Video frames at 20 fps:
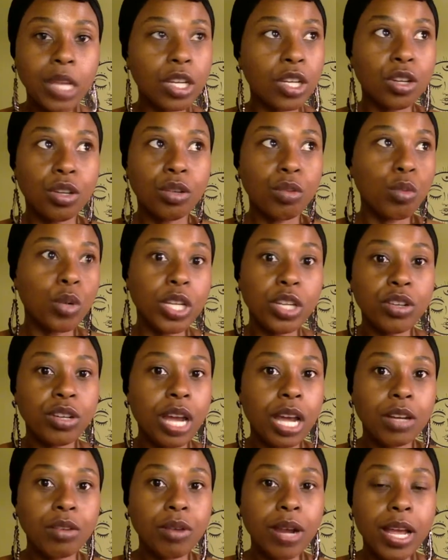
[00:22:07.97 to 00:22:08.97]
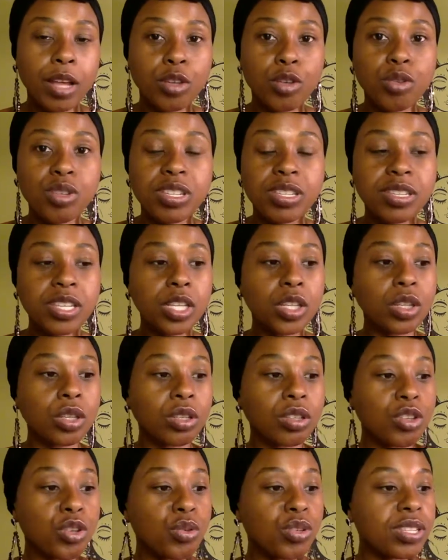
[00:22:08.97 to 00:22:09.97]
You, when you're not around, you
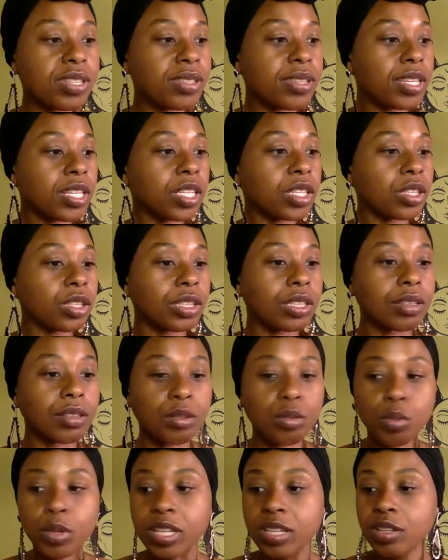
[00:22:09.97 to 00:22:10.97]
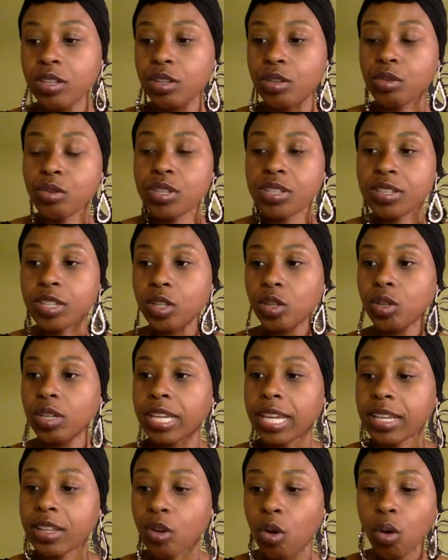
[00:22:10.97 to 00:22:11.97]
still, you still, we, you still
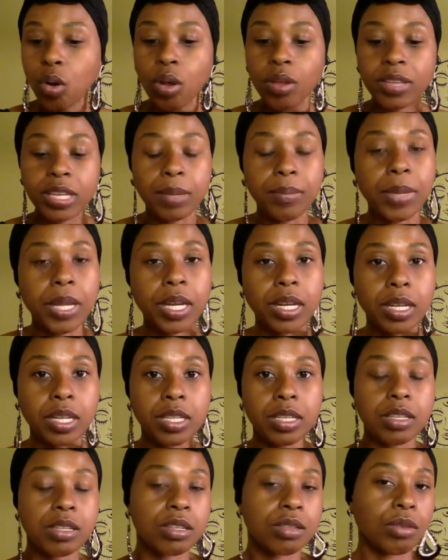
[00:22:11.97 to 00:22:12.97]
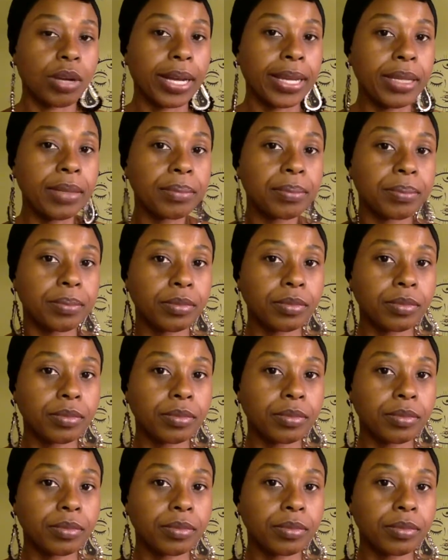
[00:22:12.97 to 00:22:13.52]
get all the amenities, right?